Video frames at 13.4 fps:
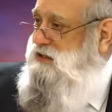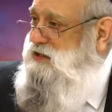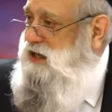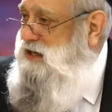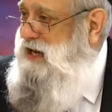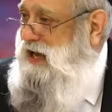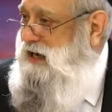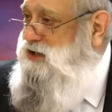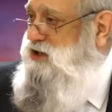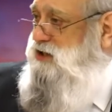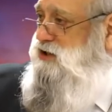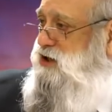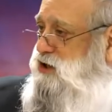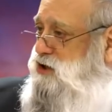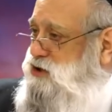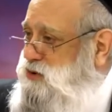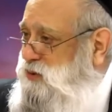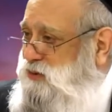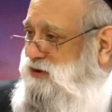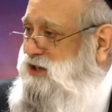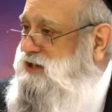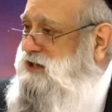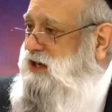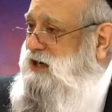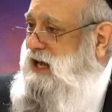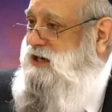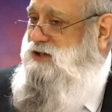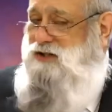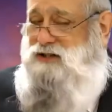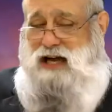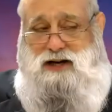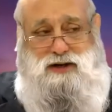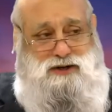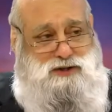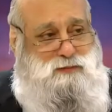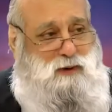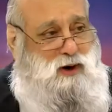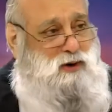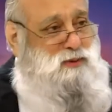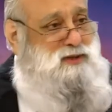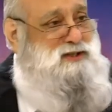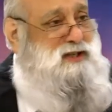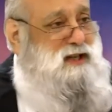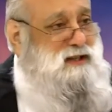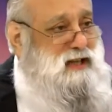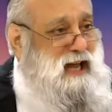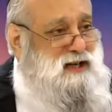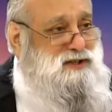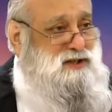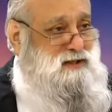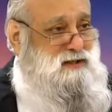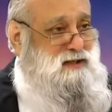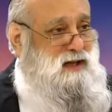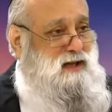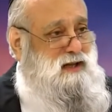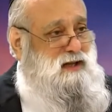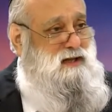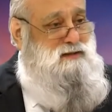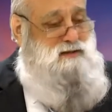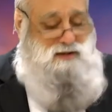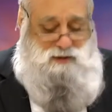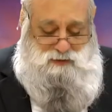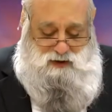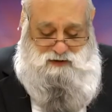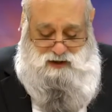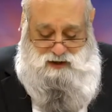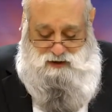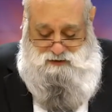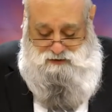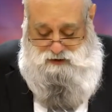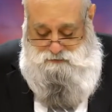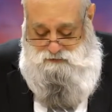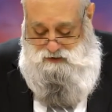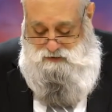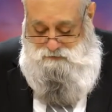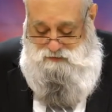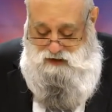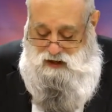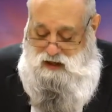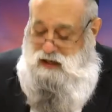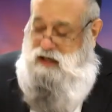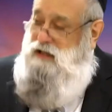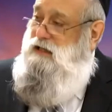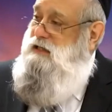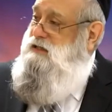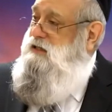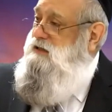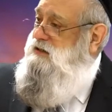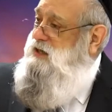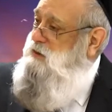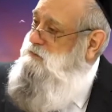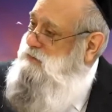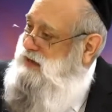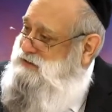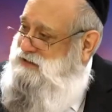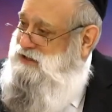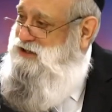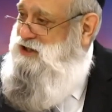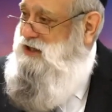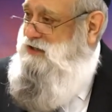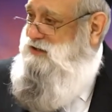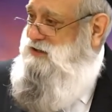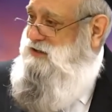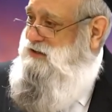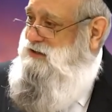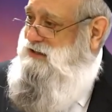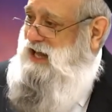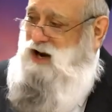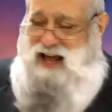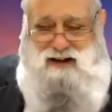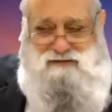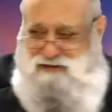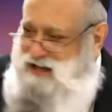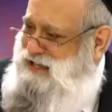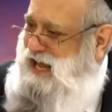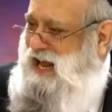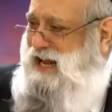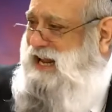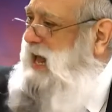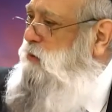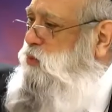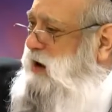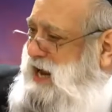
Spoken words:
this connection to the truth, this connection to HaKadosh Baruch Hu, this connection to the Borei Olam. He listened to messages that every day, and